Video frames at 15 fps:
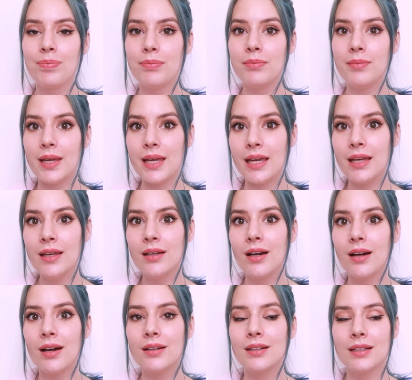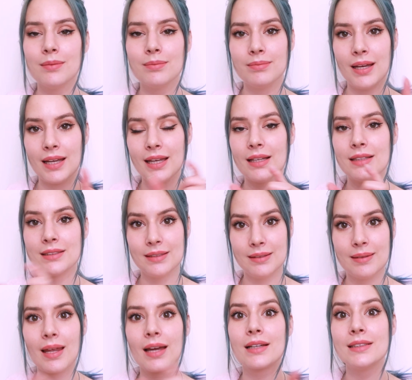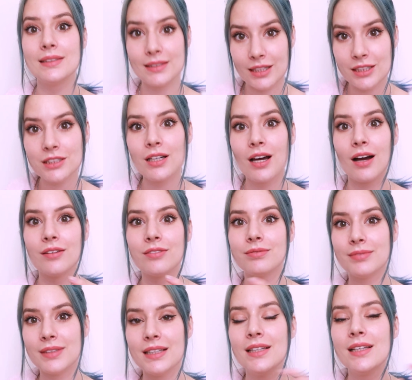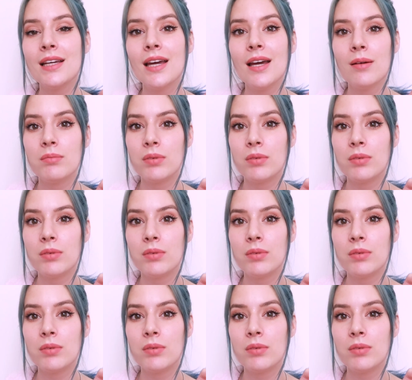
me making like a stitch of me